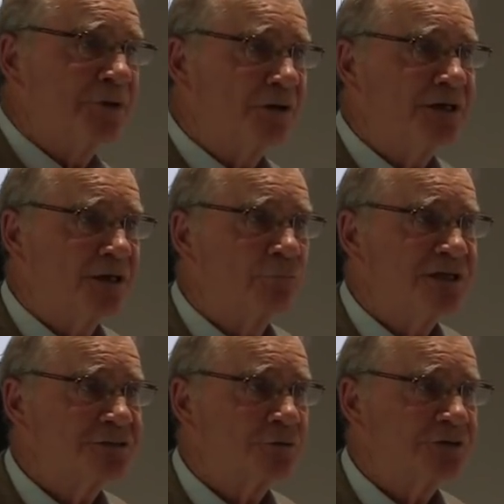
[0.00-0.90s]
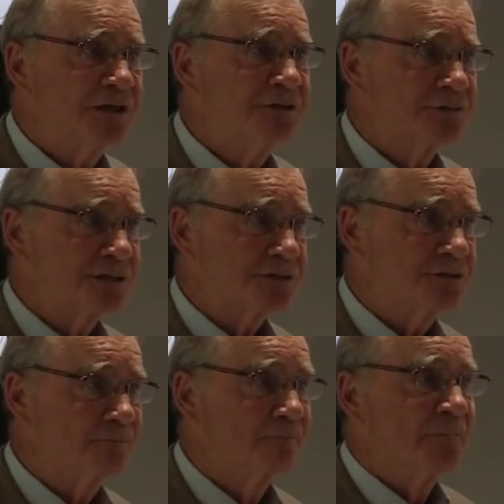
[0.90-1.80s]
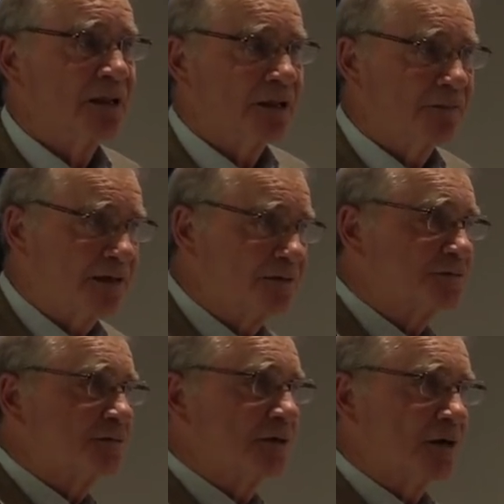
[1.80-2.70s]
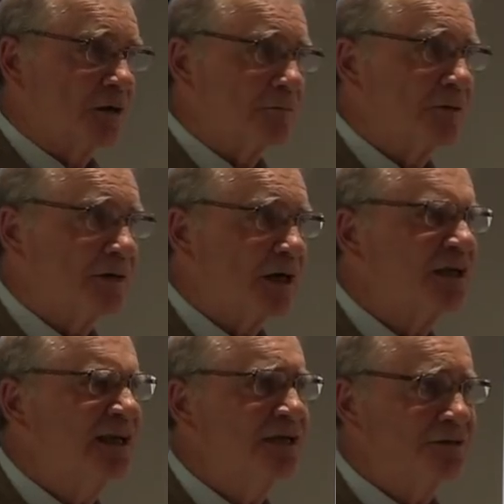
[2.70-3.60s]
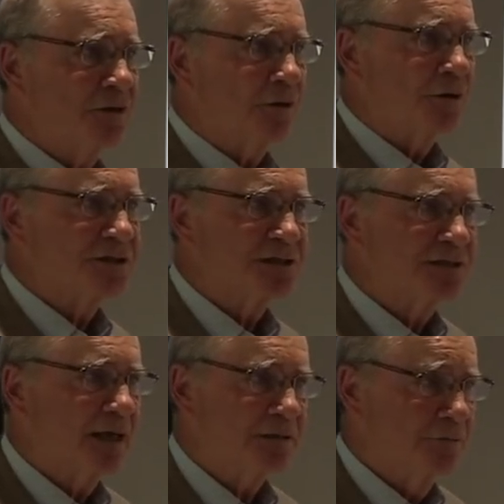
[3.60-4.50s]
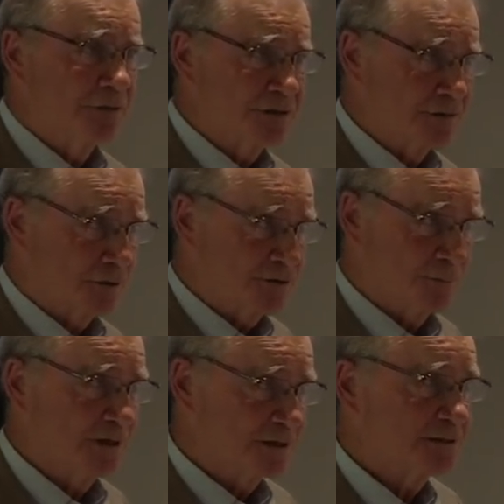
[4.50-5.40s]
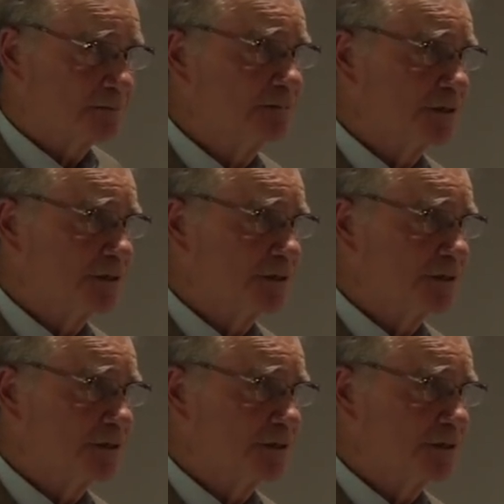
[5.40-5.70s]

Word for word: building a research ecosystem that is uh, uh, akin to ours. It's not good as ours, but it's,